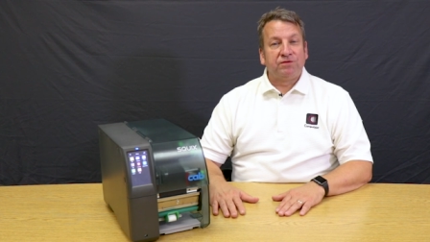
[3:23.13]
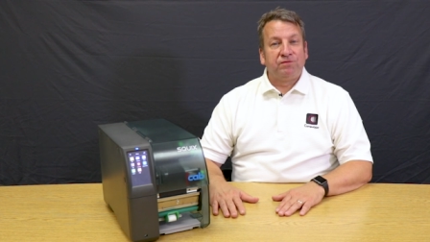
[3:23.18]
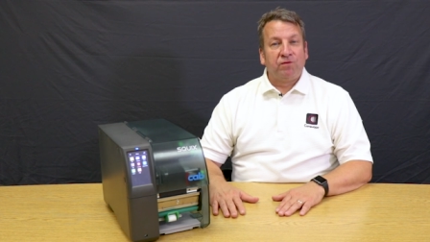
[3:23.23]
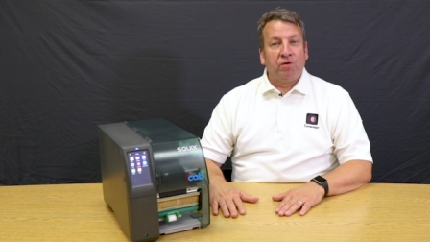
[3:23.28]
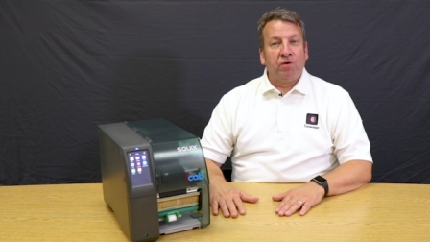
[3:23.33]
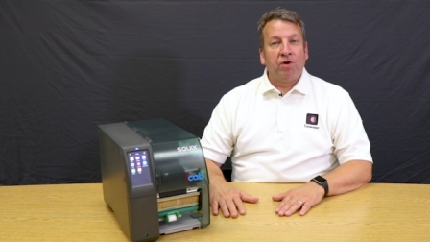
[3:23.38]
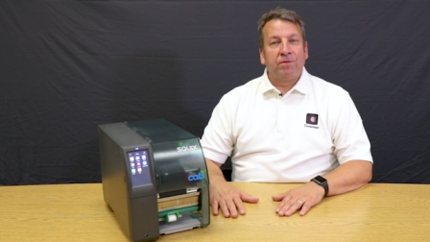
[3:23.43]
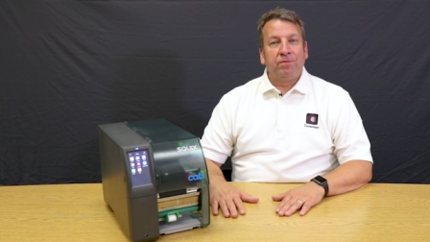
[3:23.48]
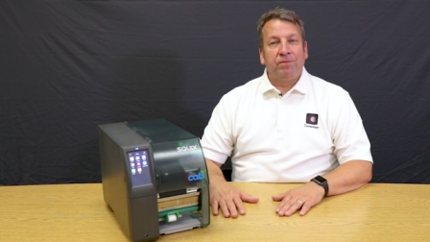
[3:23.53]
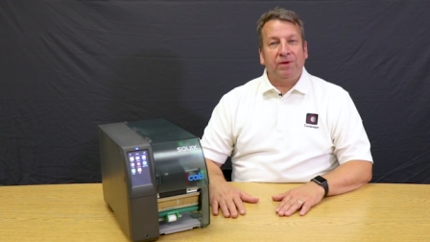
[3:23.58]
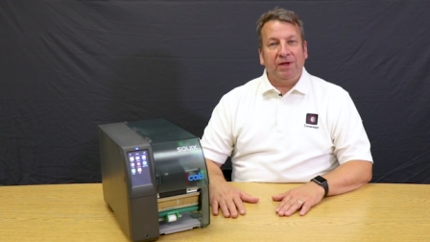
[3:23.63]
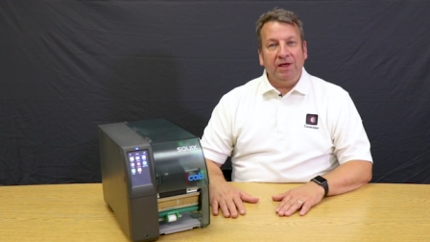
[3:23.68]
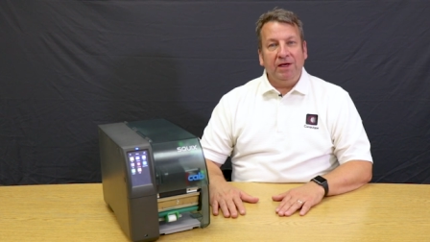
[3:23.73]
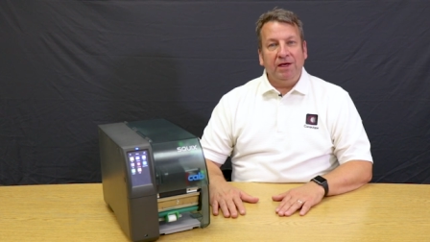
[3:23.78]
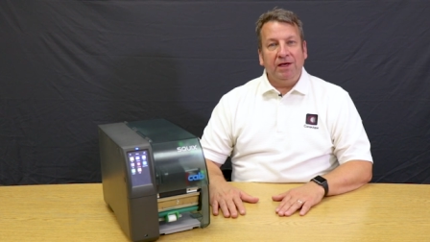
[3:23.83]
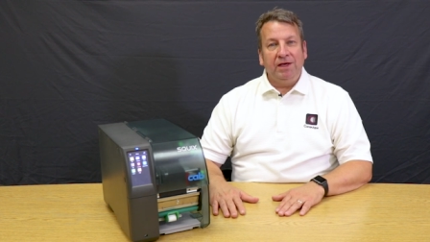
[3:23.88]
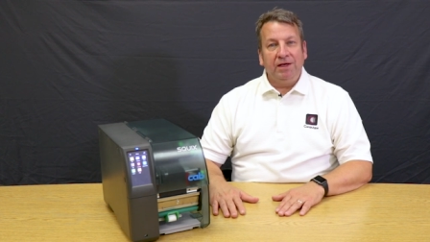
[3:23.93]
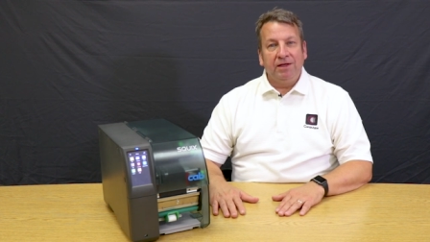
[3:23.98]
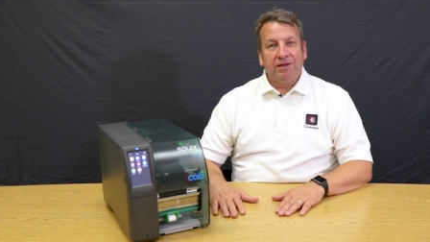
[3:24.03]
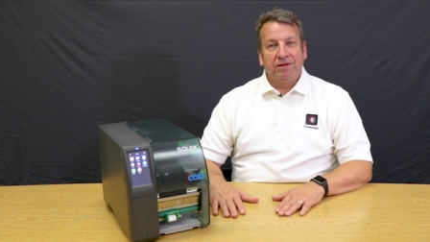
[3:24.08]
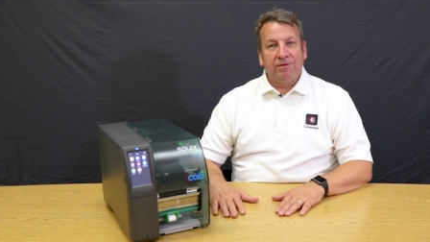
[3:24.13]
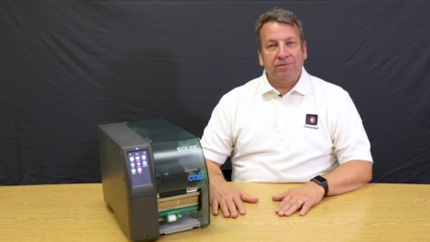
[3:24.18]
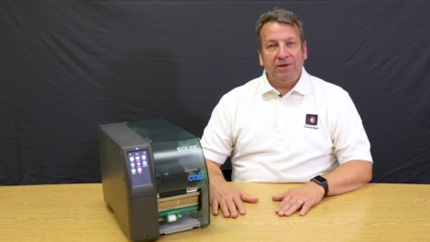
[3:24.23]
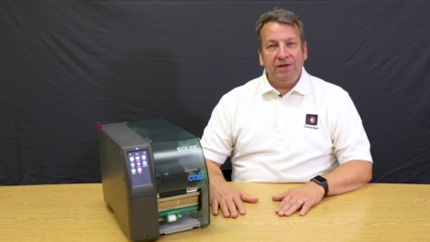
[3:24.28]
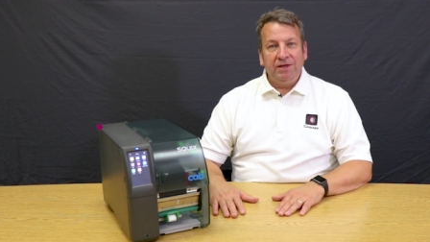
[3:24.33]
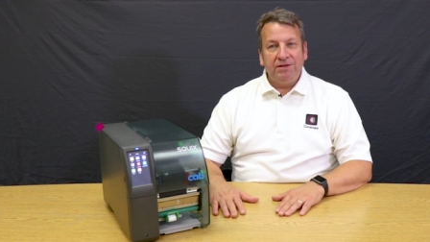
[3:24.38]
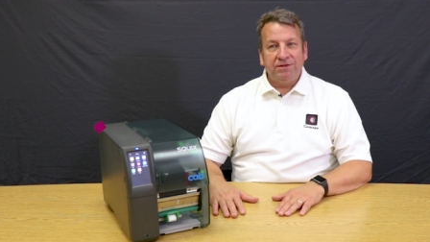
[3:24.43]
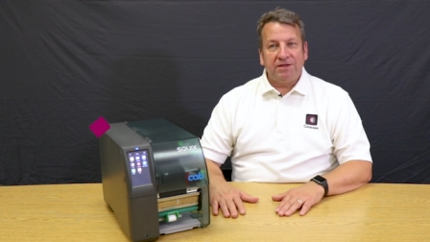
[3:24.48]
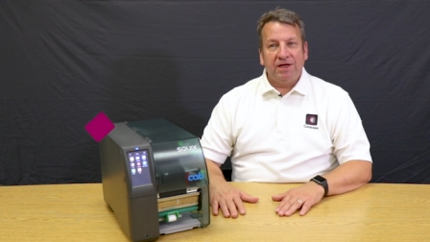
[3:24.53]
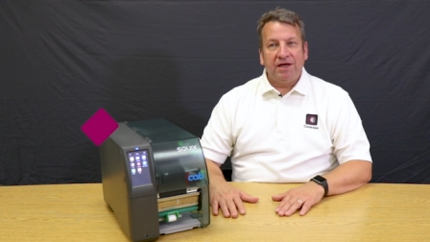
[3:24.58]
4P, and the
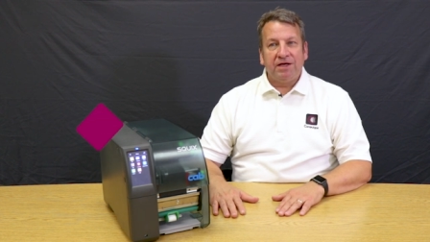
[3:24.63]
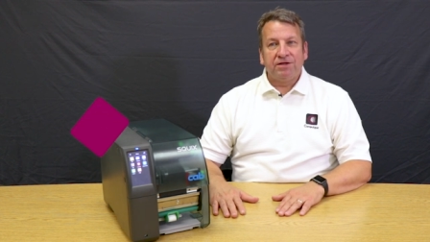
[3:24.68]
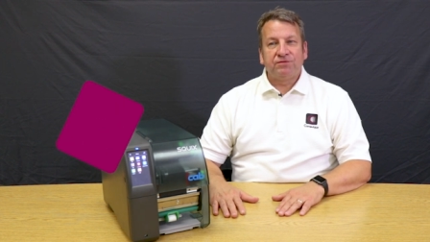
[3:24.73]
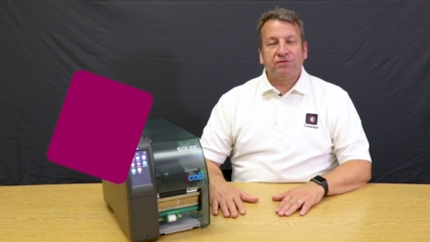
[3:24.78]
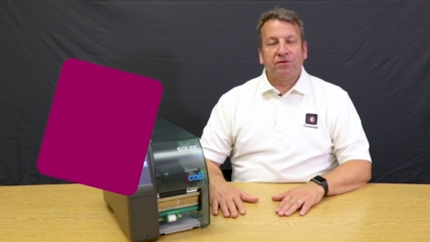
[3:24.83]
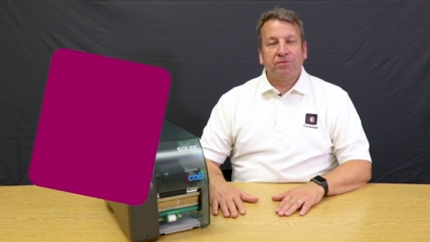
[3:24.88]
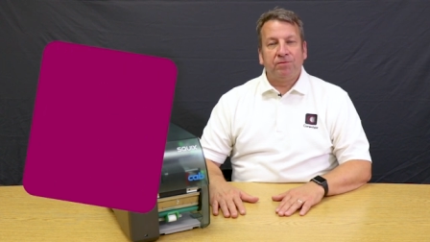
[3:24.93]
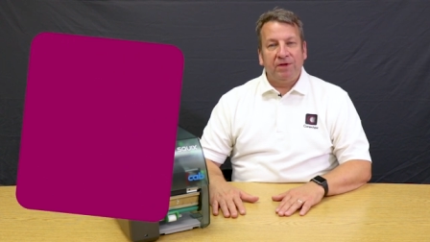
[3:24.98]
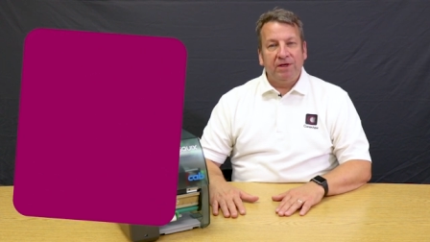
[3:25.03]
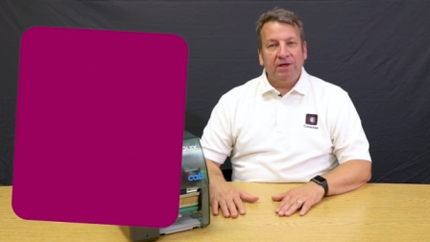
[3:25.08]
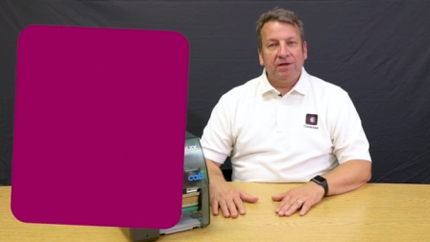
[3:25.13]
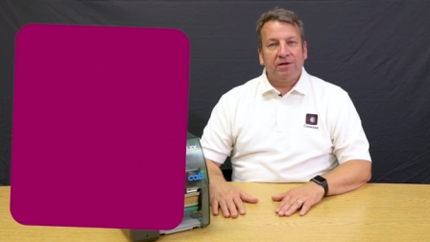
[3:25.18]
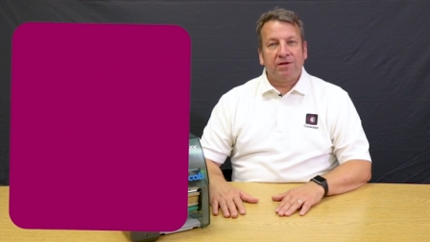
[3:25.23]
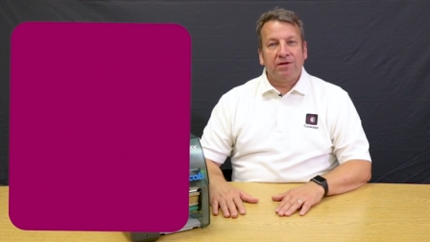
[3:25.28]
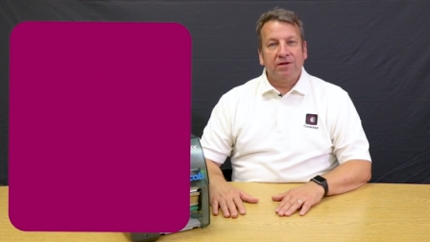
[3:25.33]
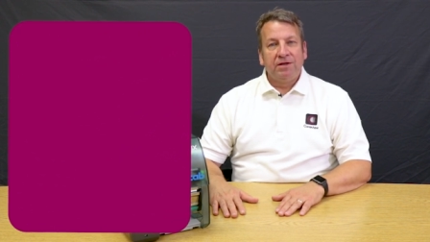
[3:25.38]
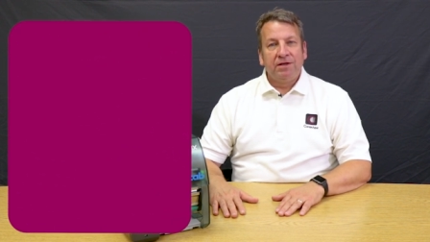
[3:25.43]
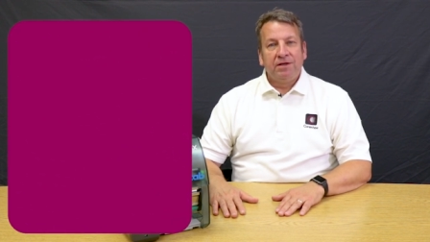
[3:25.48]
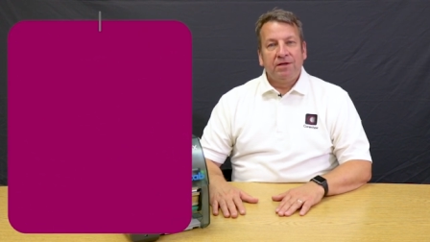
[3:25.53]
P stands for peel.